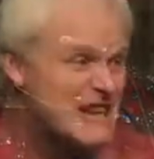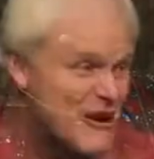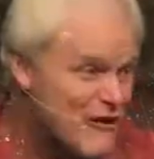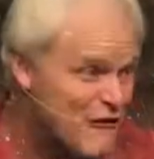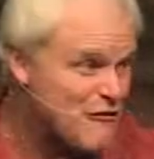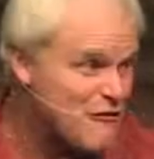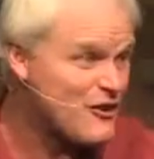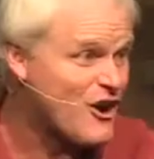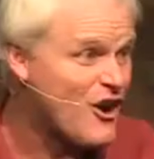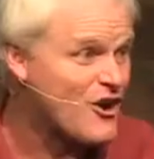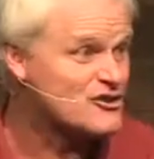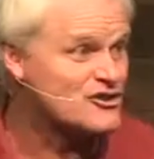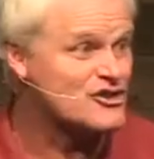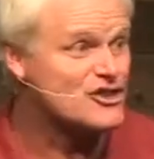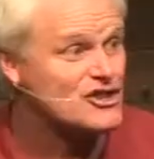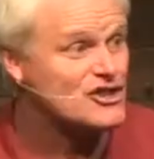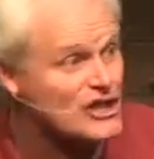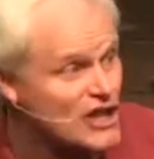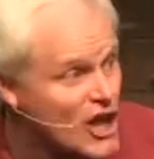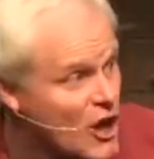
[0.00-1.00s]
self
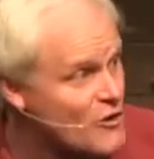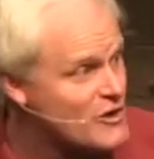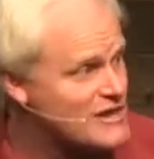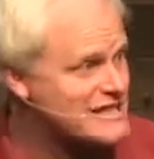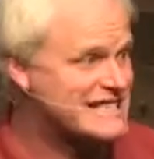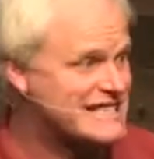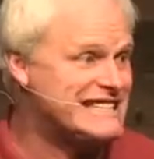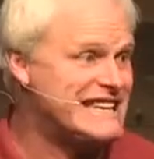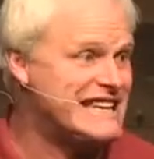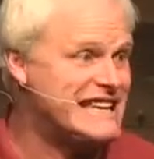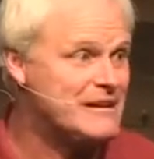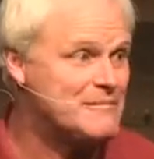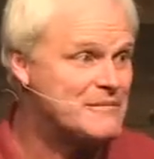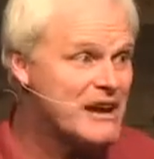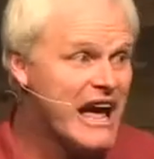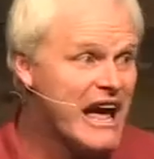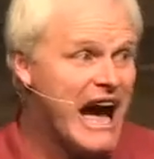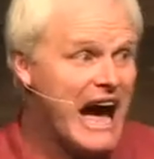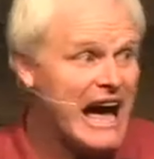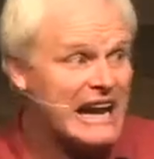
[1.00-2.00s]
conscious, low
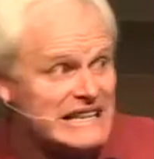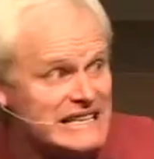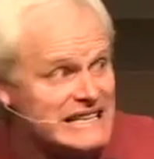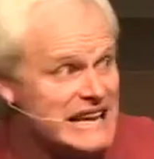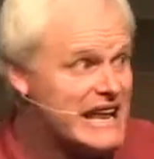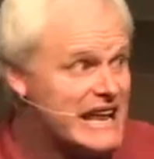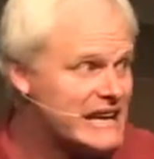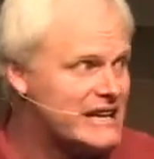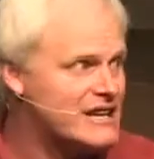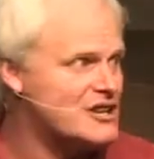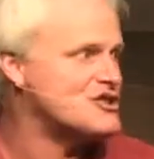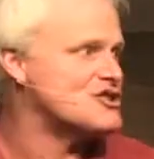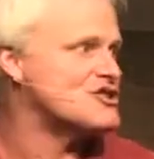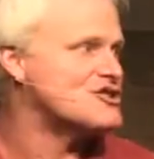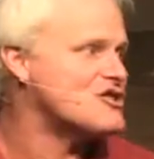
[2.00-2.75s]
esteemed, identity